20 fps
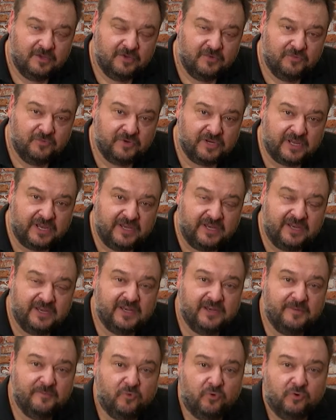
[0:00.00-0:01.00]
Now you turn
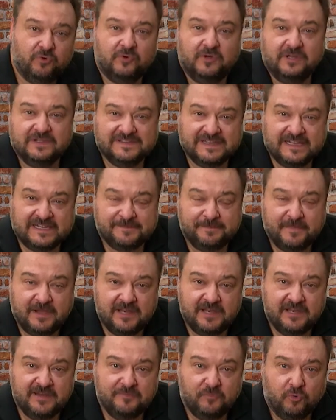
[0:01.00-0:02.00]
the engine over
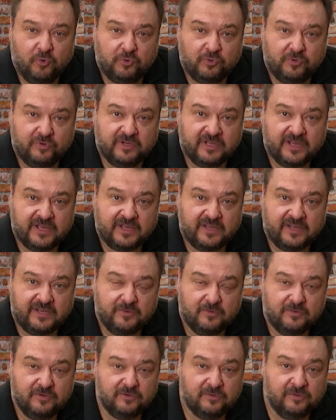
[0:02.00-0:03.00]
six times in its
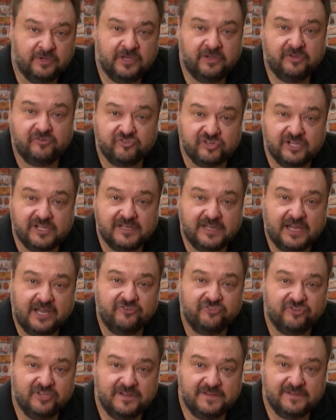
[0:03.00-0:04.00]
direction of rotation
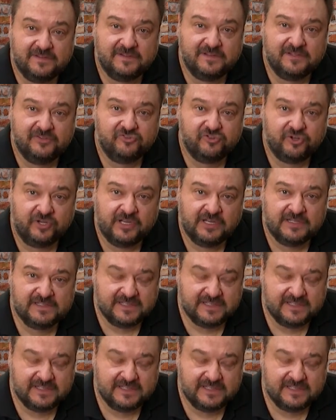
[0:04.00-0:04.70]
then set the